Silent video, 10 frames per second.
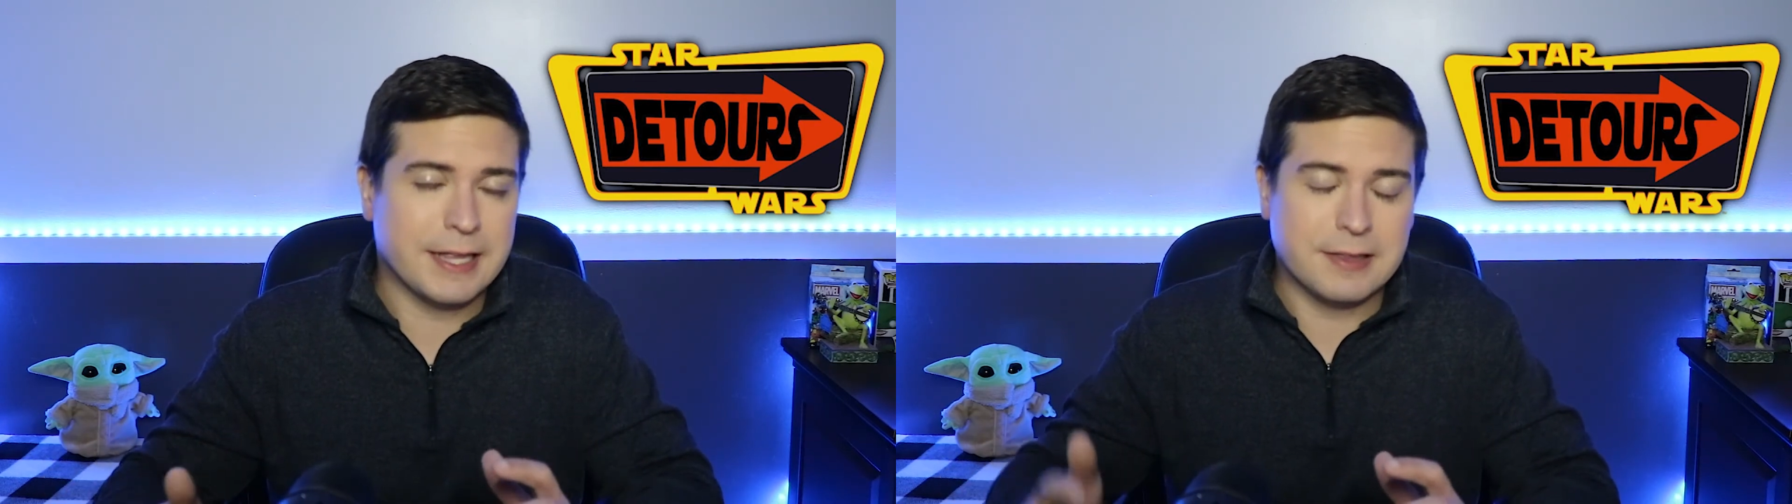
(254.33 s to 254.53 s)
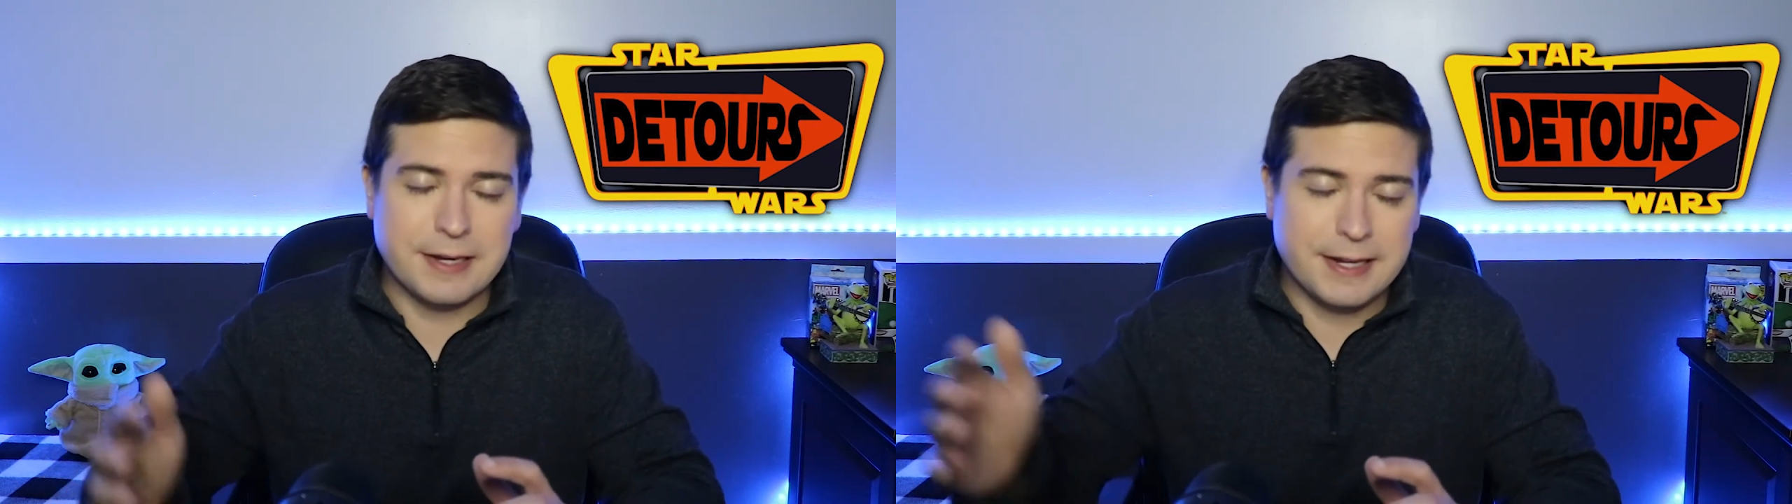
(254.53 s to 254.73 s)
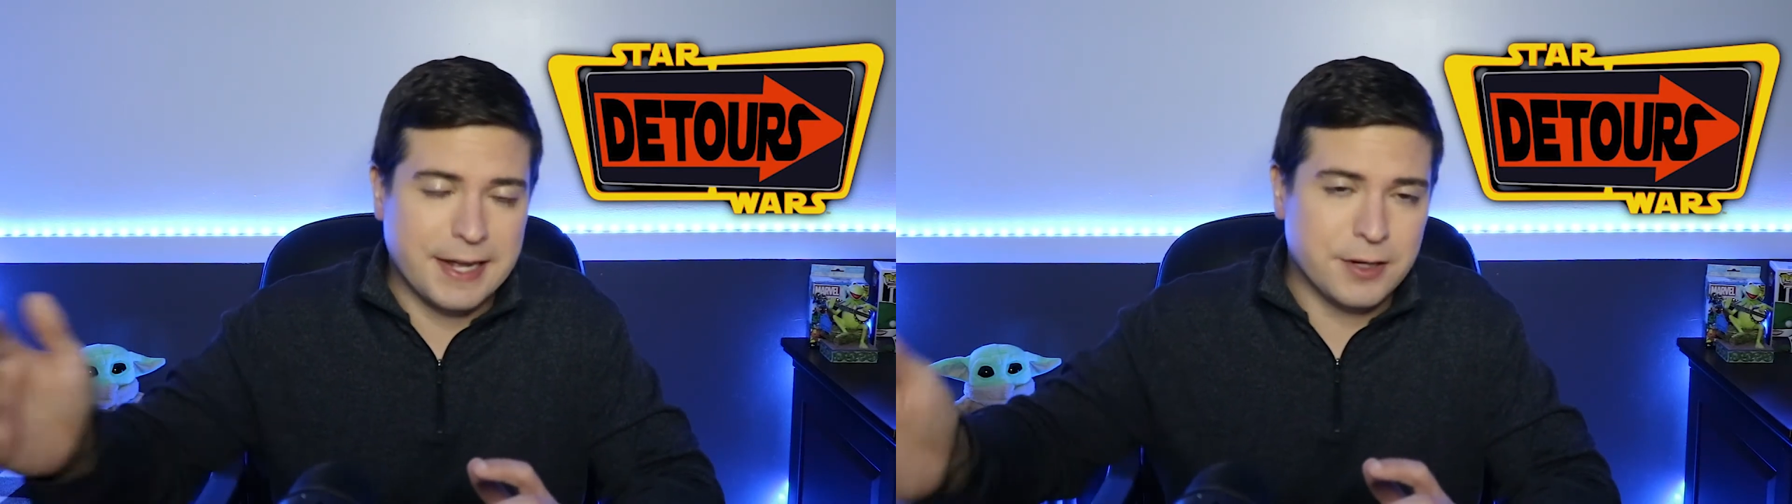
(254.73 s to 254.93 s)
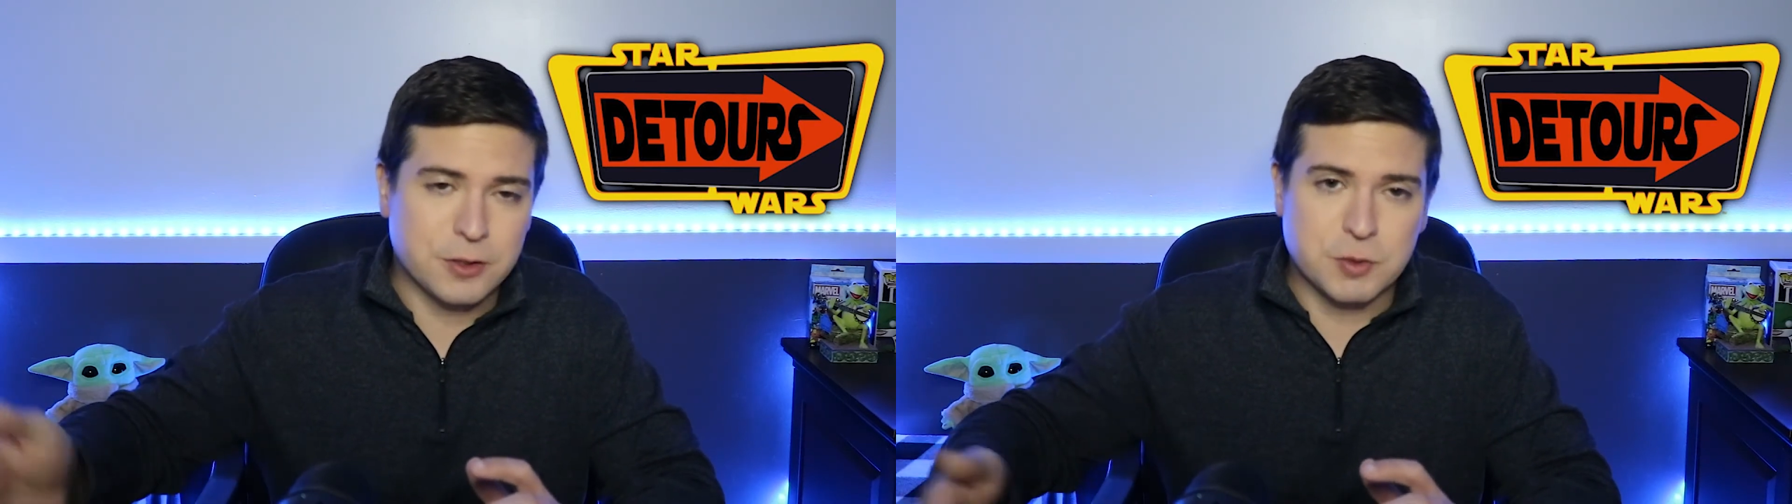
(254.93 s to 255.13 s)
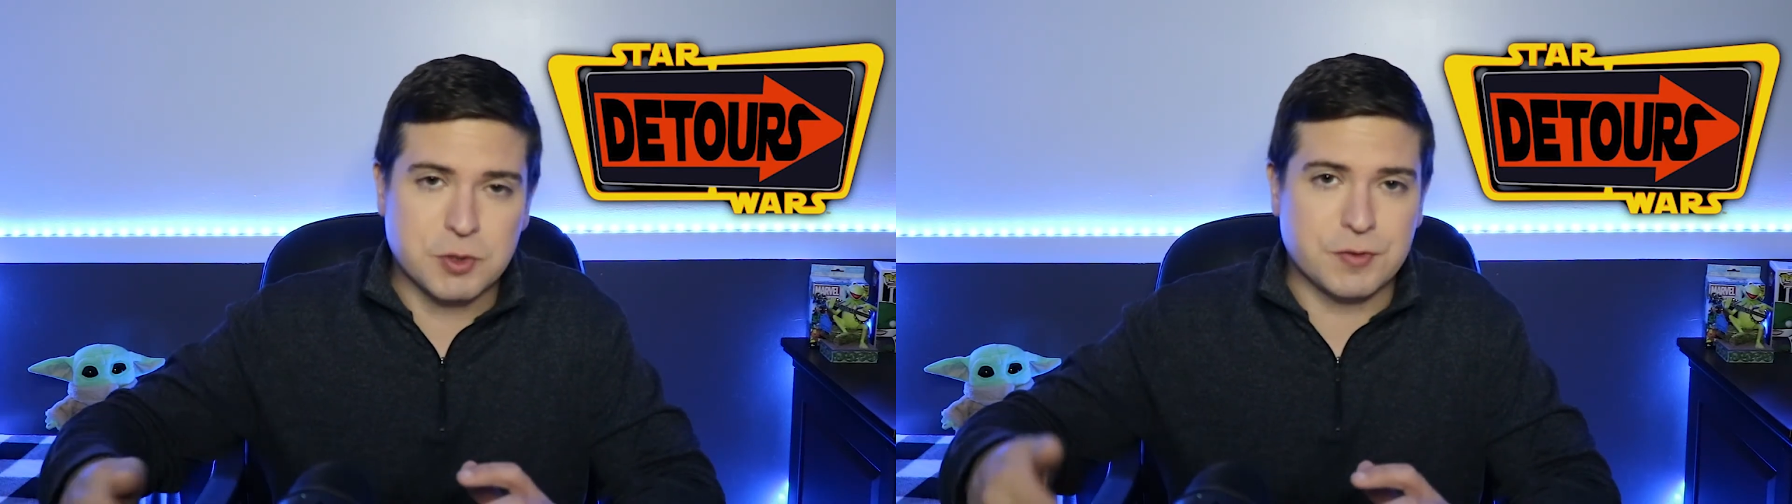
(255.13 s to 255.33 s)
Anthony
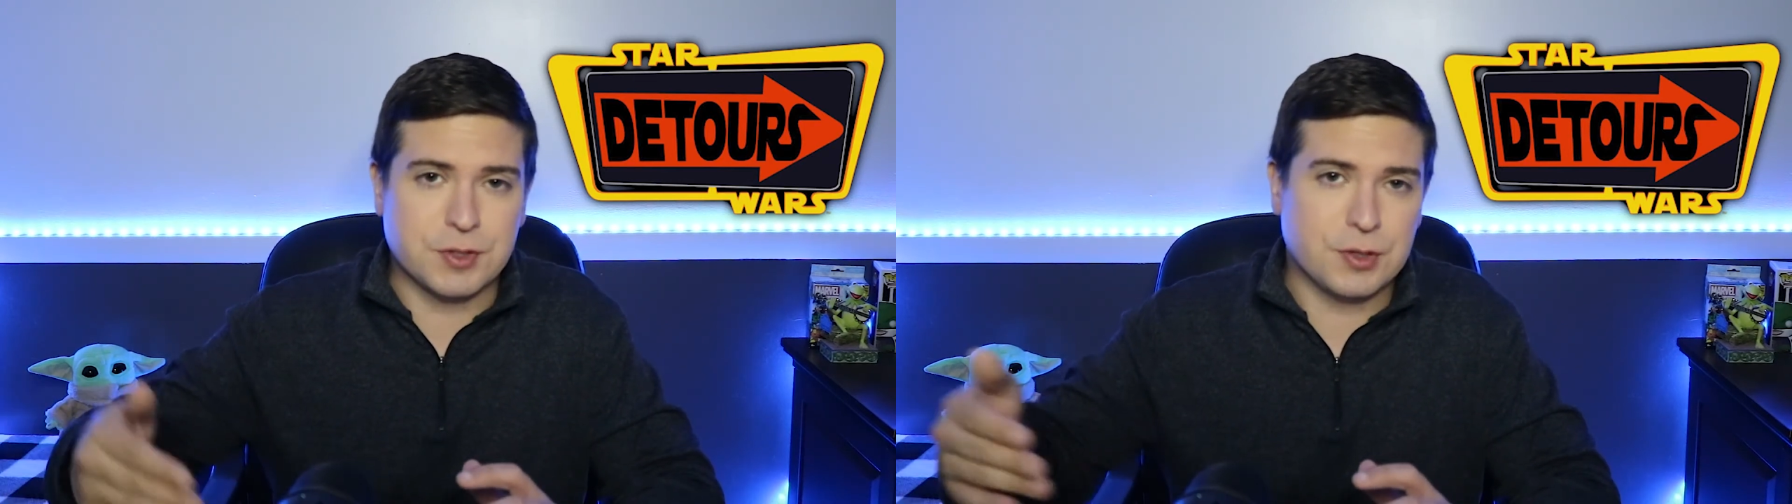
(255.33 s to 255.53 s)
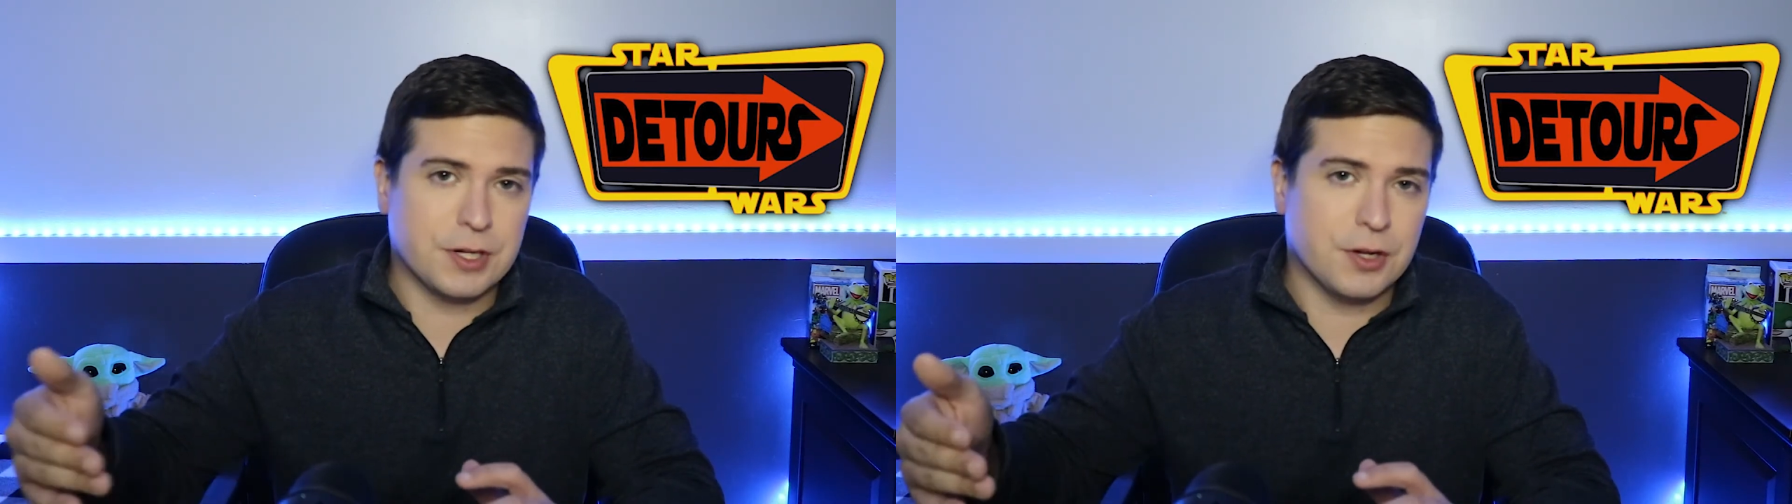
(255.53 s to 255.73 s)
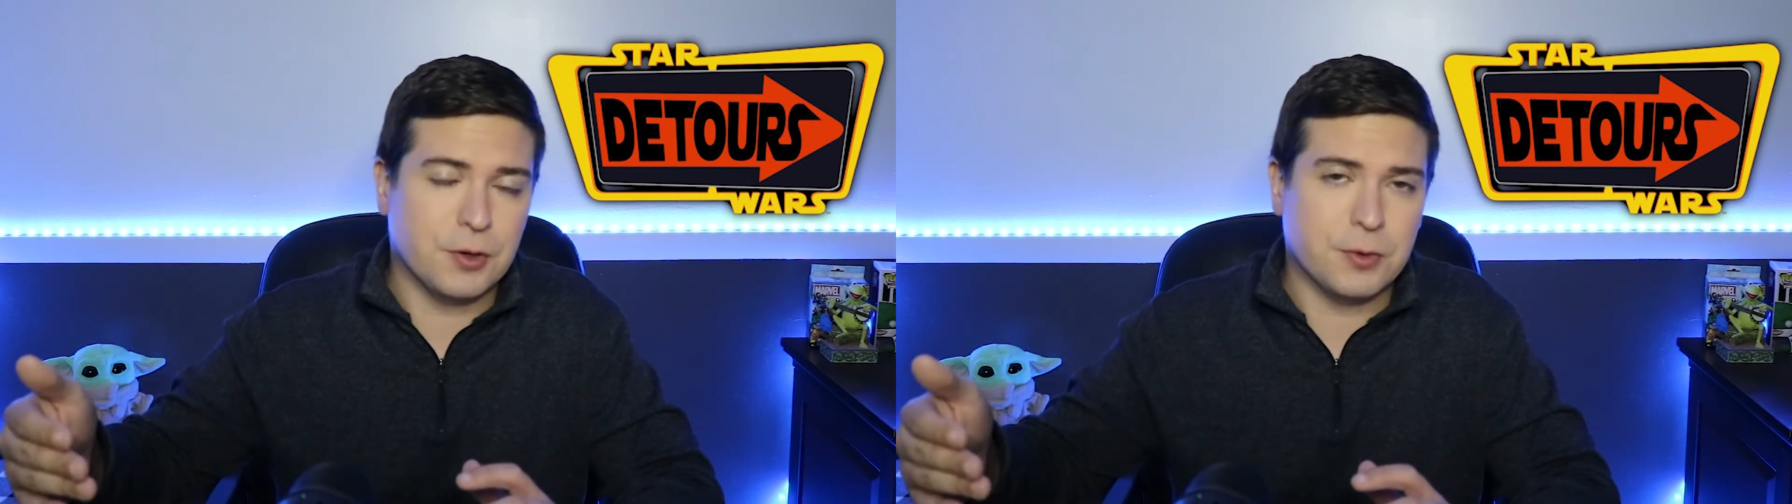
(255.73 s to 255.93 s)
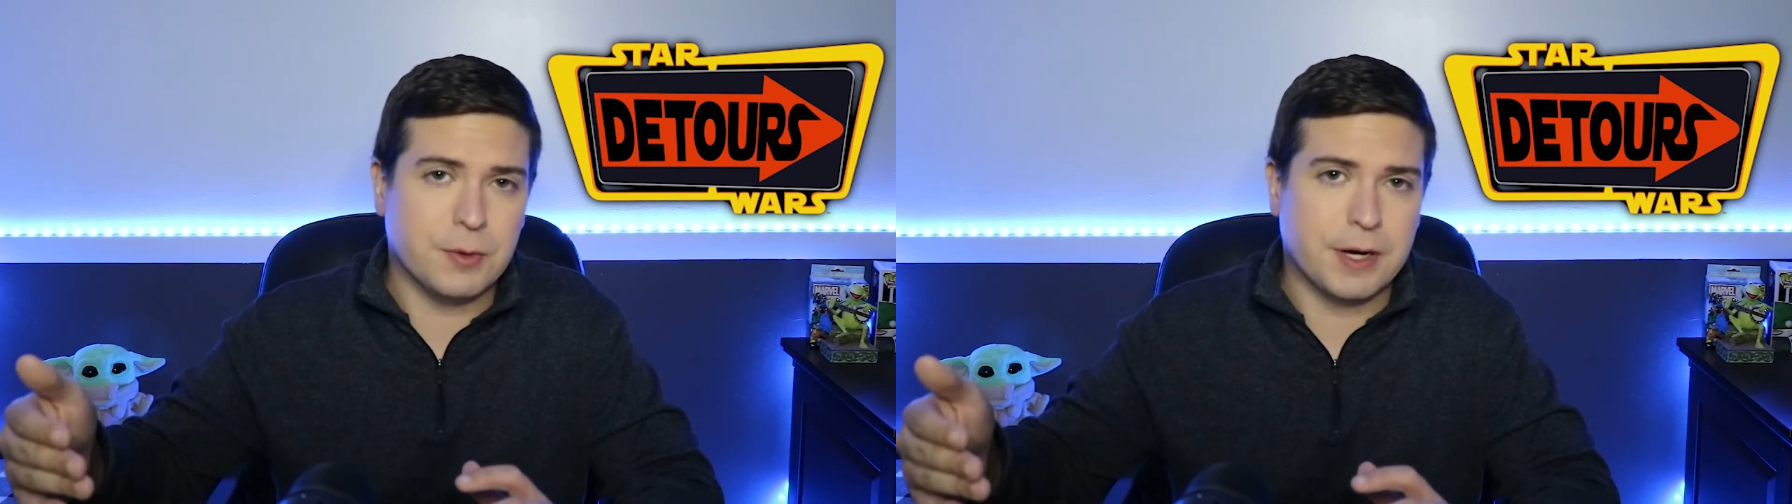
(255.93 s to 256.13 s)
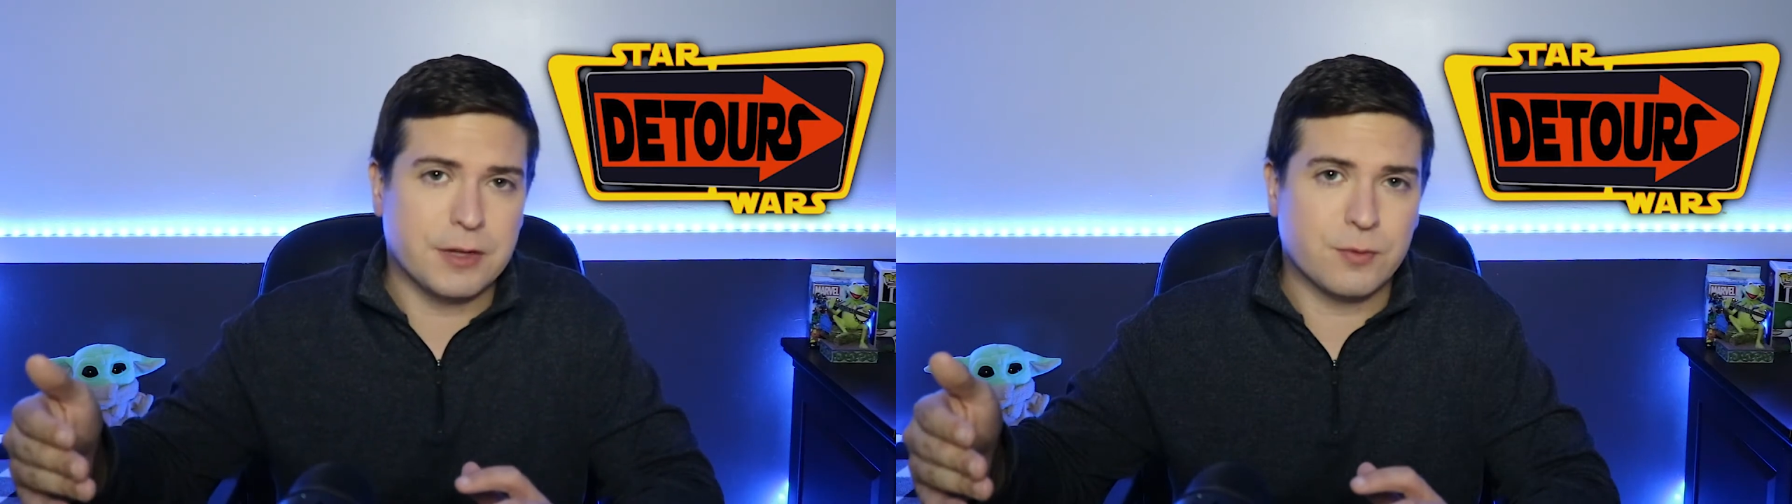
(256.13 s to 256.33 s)
Daniels was returning to
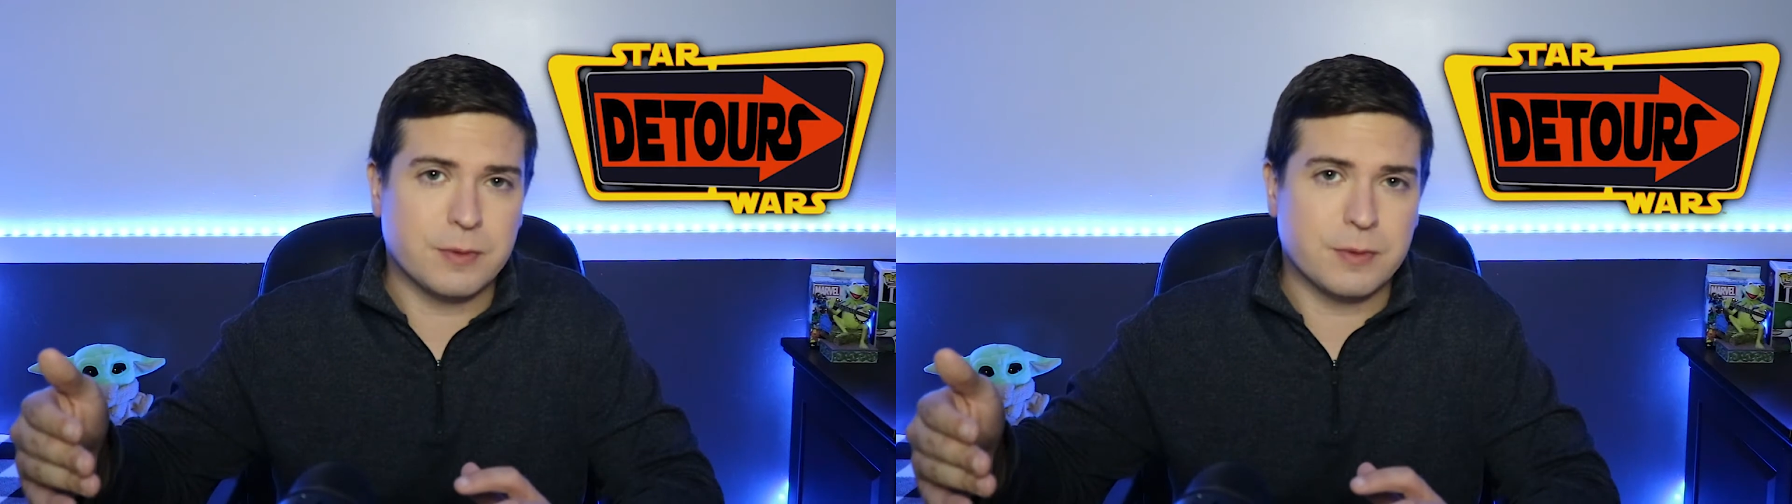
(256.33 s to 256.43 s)
do